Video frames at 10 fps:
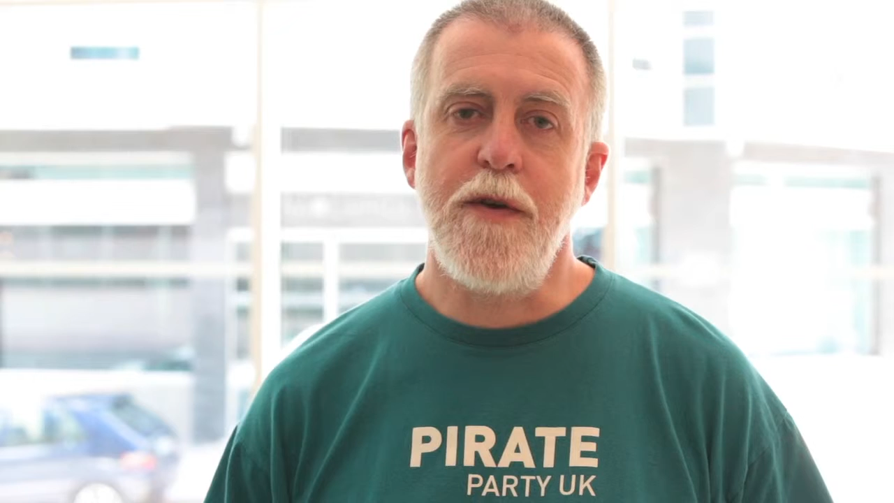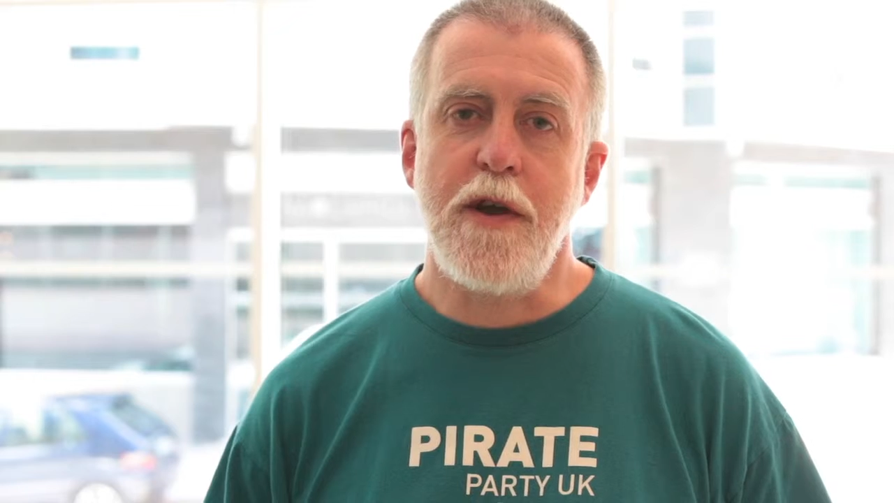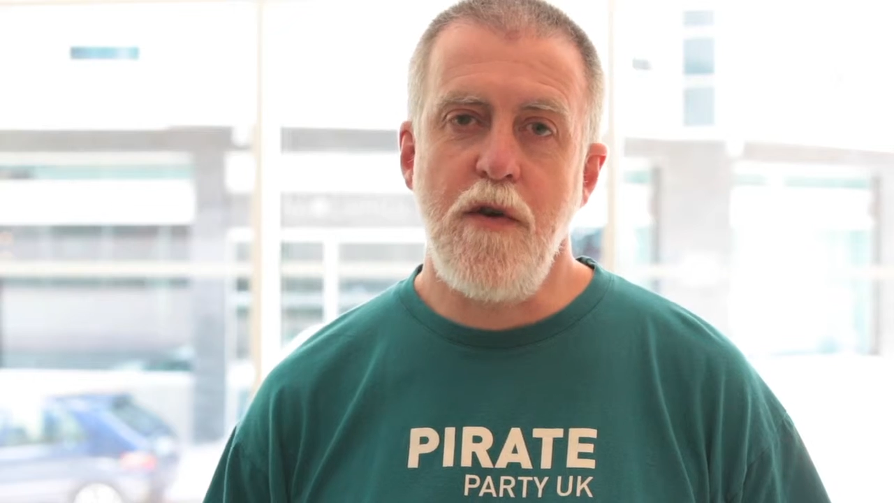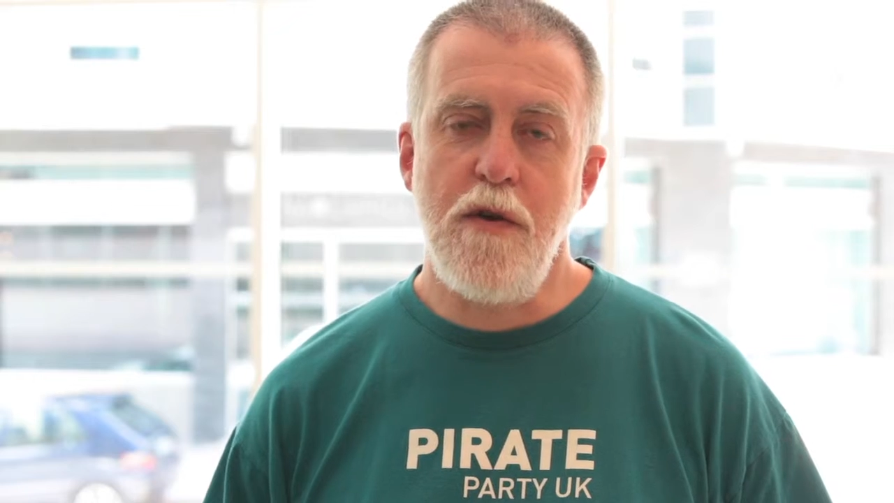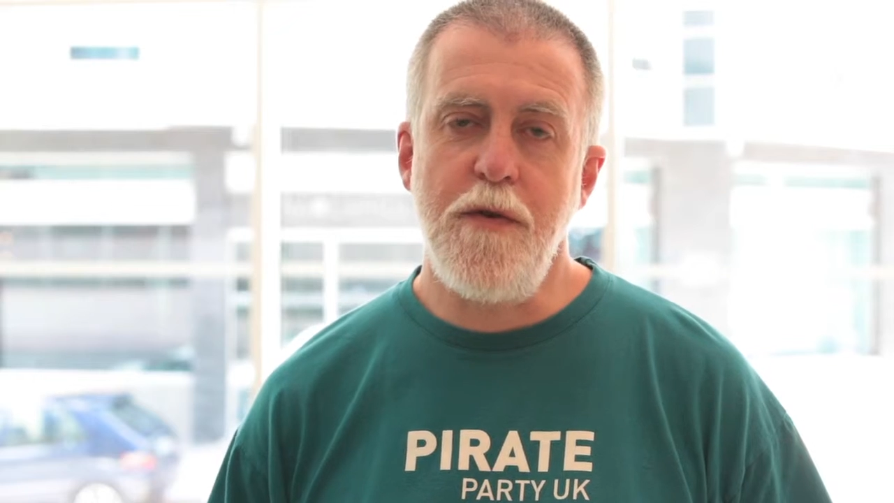the
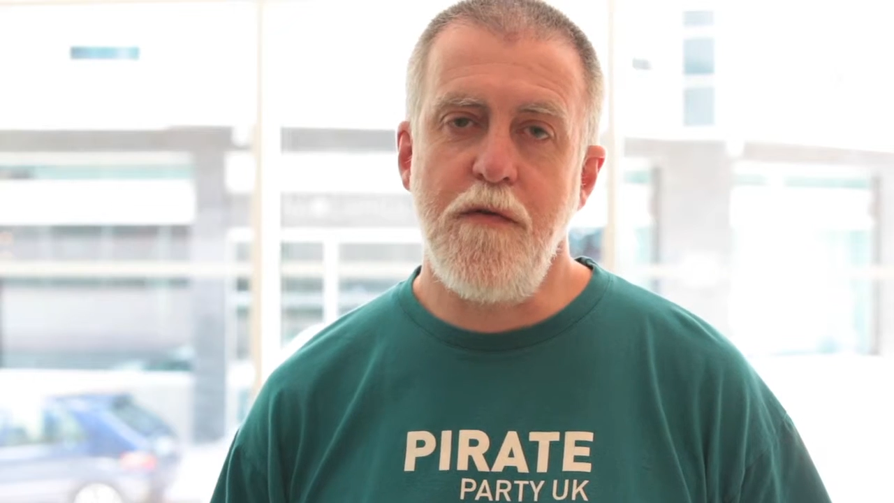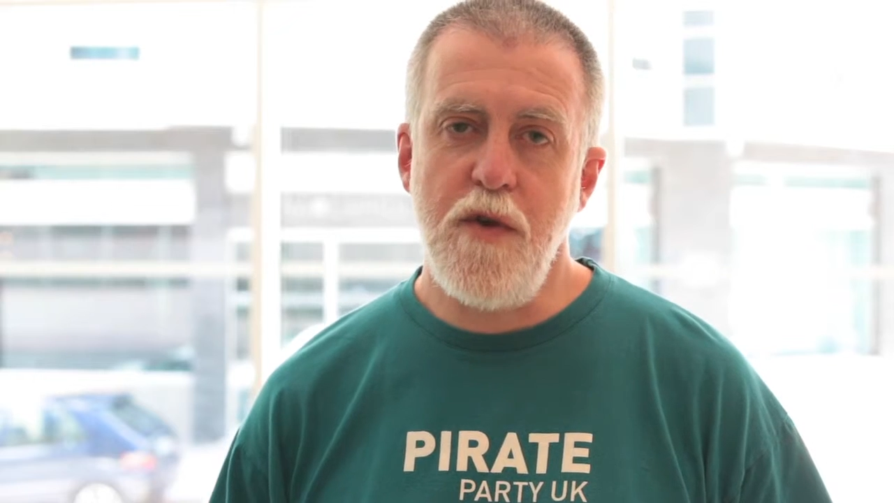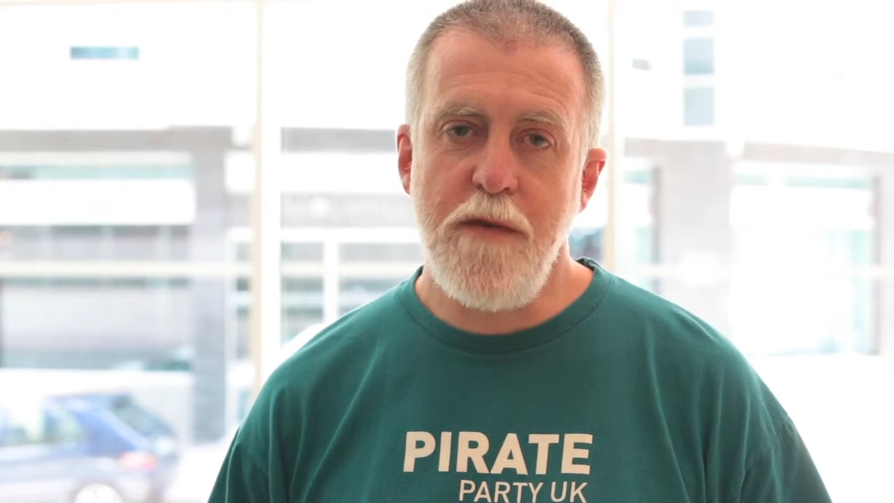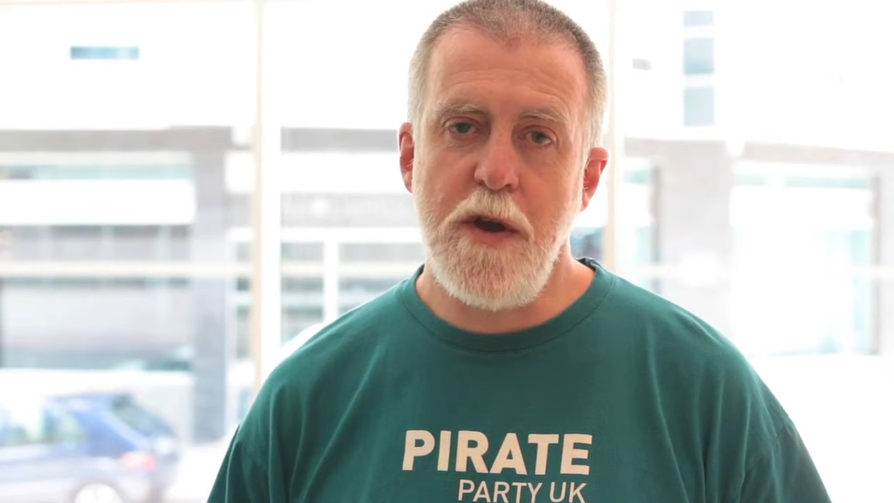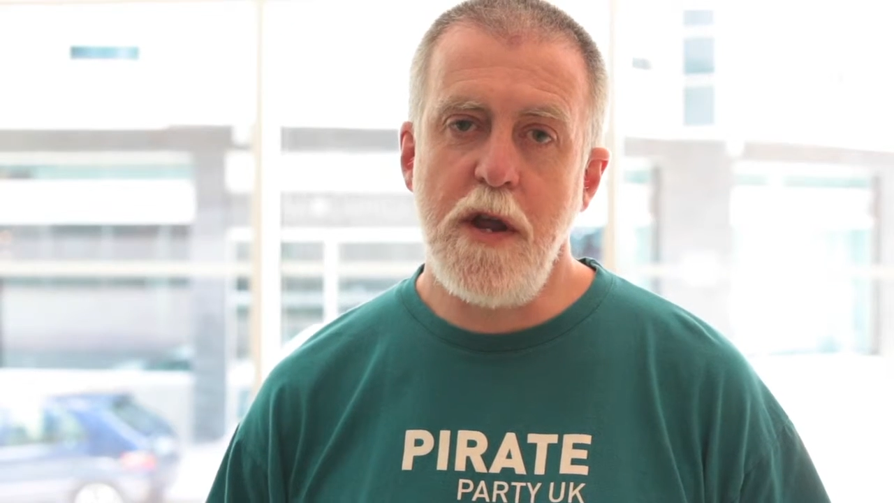growth of
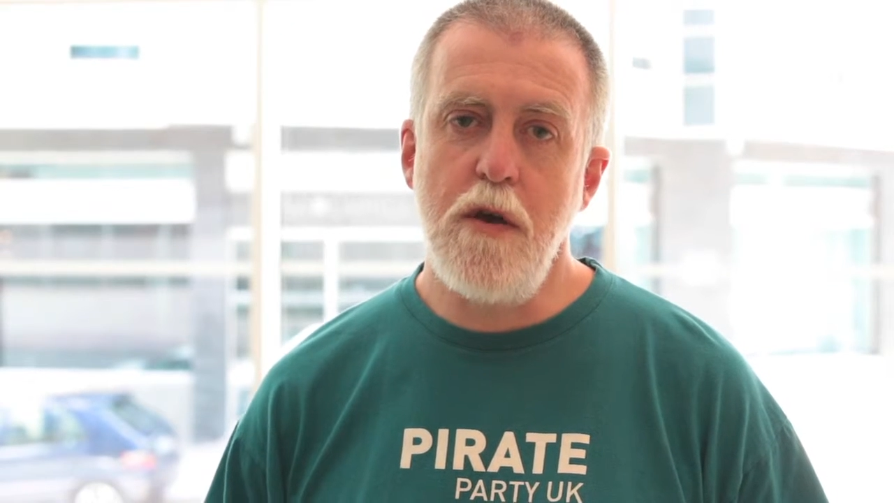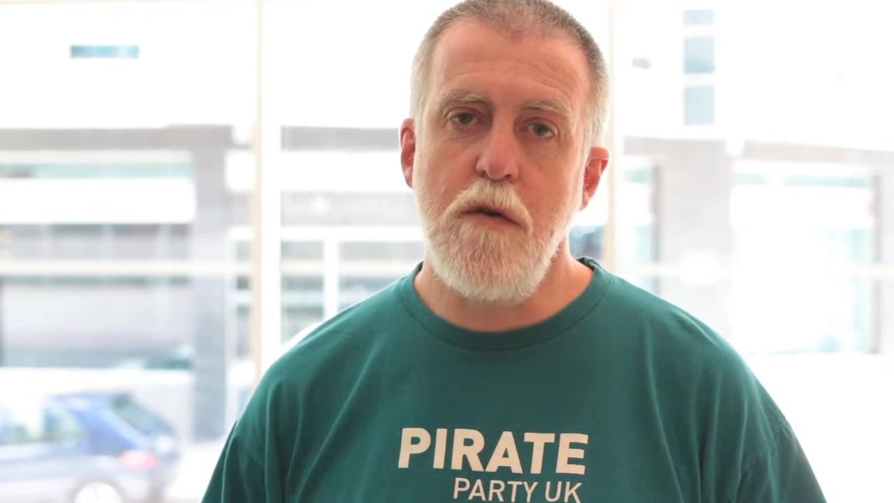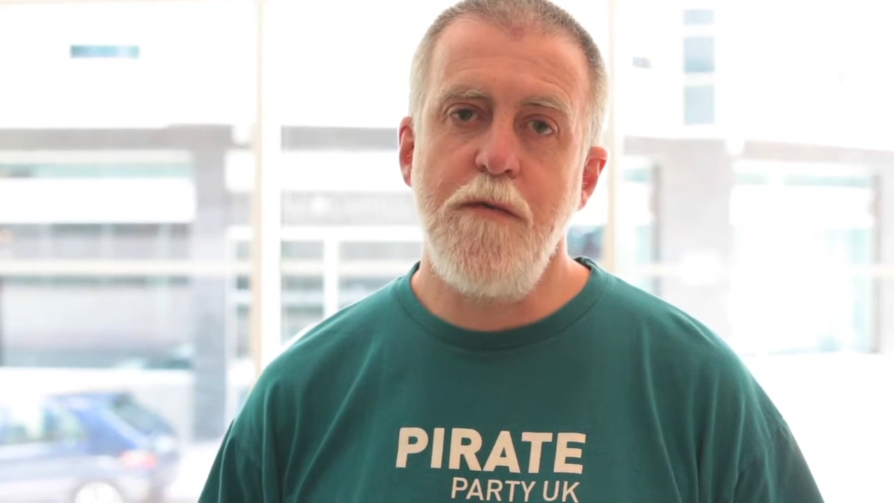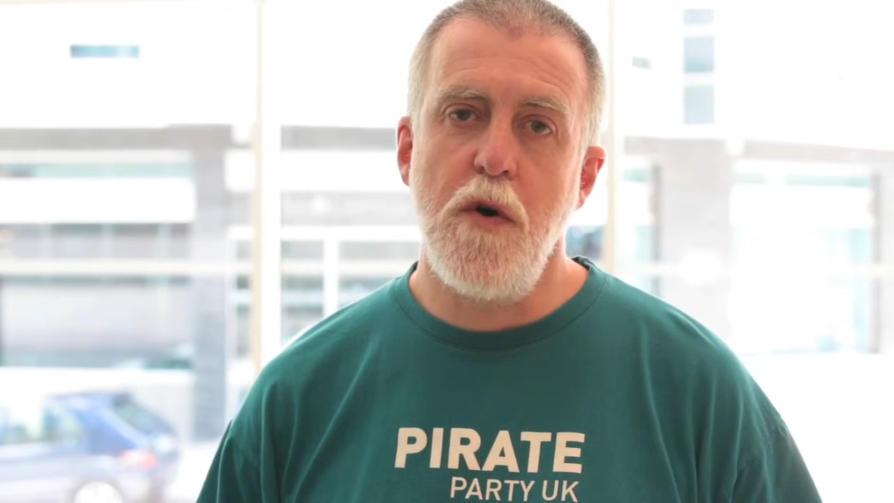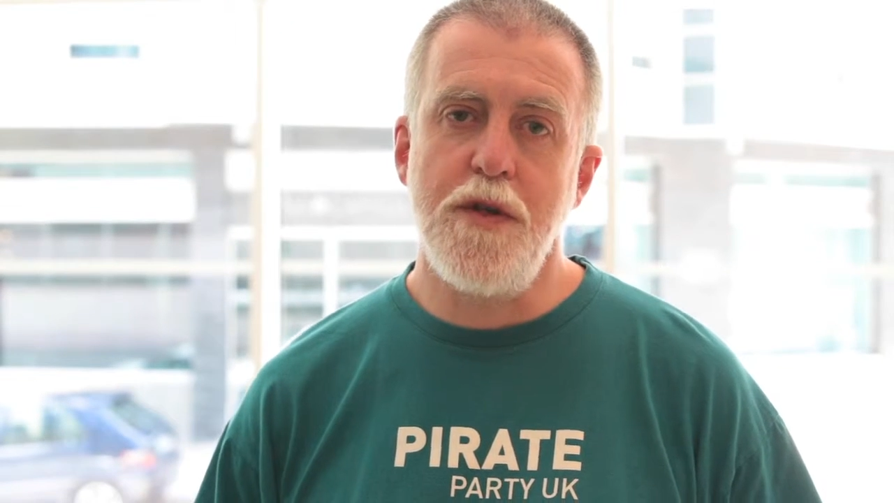revenue
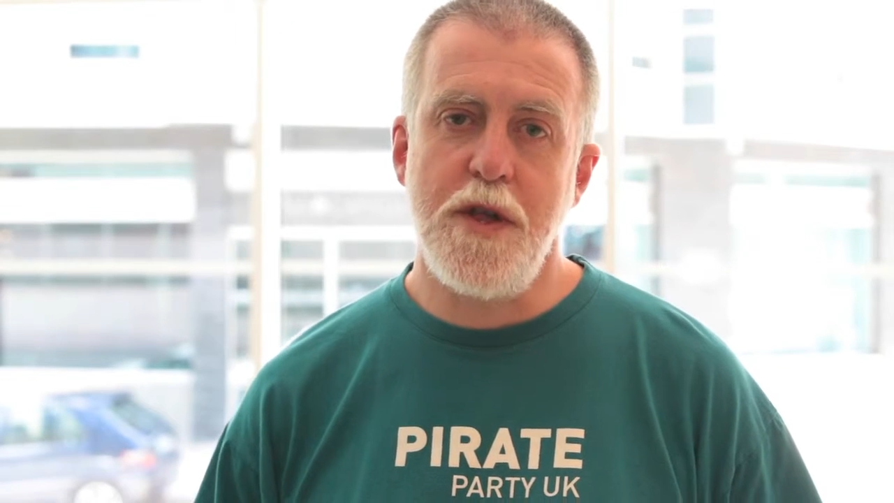for